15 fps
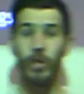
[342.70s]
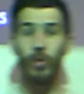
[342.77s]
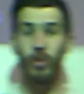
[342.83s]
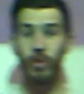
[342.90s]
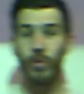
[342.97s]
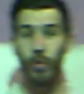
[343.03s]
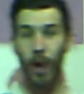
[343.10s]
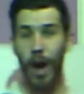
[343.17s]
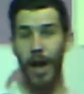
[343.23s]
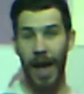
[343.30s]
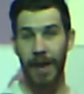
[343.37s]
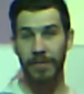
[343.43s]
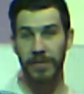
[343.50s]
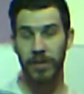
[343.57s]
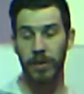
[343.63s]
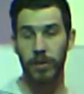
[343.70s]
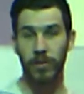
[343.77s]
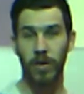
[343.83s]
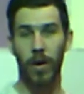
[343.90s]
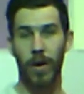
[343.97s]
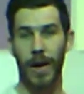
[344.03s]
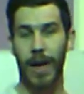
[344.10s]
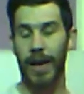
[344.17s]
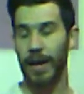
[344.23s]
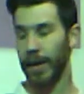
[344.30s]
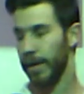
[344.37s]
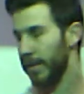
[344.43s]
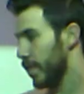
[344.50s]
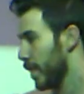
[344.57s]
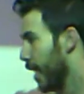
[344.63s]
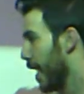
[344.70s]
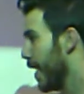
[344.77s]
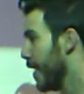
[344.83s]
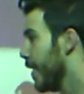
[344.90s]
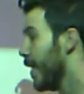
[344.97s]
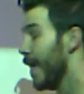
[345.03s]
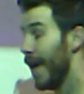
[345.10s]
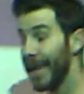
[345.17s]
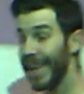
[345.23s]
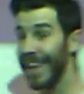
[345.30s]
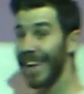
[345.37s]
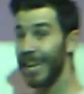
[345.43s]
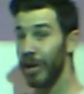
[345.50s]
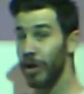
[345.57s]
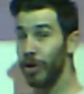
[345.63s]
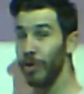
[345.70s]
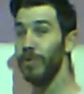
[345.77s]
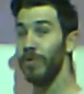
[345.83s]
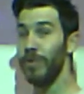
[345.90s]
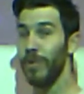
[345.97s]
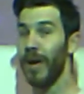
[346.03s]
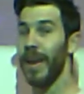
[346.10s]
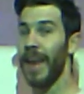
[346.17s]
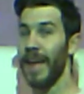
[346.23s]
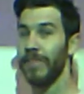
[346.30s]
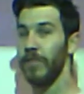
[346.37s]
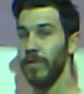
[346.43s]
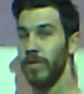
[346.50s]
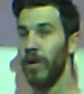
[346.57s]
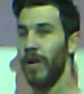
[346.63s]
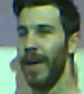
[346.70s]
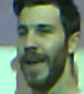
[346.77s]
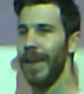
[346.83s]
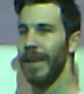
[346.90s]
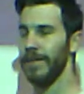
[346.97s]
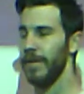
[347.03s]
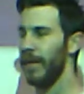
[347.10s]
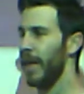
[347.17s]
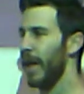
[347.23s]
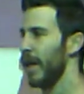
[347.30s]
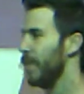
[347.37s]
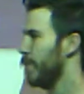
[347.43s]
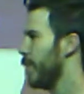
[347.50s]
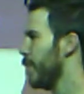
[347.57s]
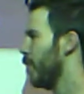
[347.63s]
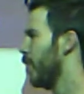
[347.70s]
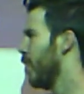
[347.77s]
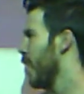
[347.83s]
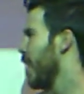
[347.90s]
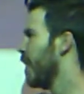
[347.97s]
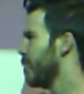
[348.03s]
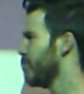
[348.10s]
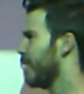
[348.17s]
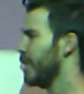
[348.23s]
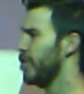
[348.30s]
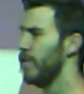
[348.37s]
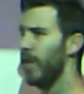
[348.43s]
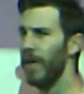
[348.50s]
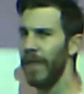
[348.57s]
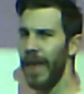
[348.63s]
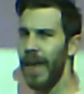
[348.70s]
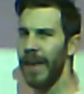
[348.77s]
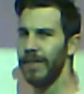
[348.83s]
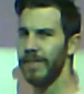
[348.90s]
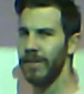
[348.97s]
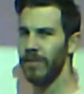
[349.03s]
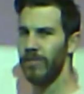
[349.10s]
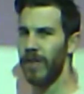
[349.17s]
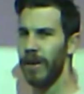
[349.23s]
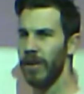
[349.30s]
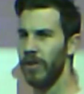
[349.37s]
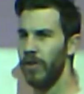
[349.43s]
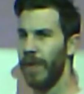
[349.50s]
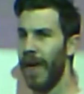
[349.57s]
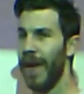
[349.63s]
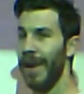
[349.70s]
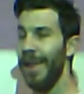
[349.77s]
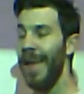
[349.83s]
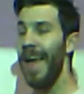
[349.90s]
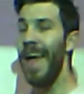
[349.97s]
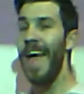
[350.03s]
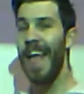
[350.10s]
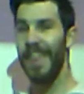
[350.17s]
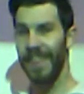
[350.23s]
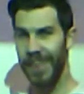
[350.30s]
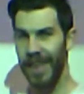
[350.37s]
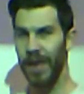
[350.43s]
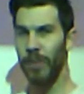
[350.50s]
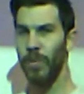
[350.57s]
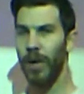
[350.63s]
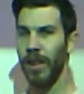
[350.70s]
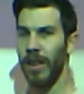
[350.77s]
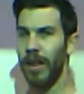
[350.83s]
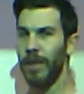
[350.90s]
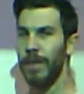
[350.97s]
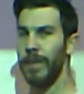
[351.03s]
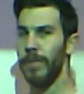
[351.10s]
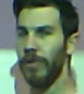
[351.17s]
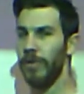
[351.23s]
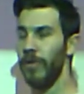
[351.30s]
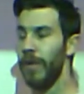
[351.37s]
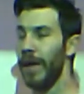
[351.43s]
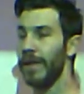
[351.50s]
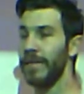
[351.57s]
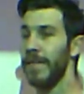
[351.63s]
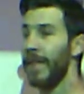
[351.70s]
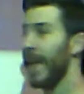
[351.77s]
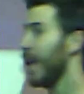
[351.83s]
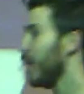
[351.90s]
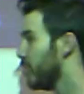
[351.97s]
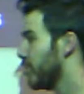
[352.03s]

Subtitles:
do not have to use all headings. Okay? Again, you do not have to use all headings. A lot of people try to do all the headings and try to do that. And then what a lot of people do is they don't